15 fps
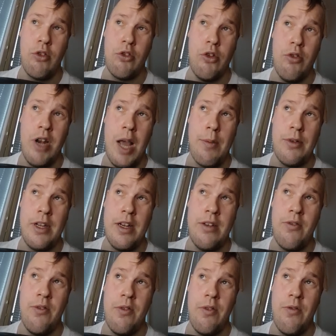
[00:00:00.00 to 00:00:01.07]
2 laps
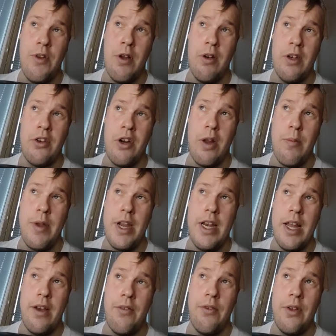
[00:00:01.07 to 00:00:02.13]
and fuel is gonna be
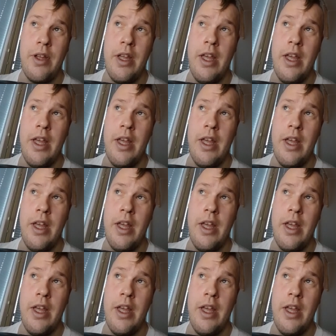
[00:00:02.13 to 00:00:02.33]
enough.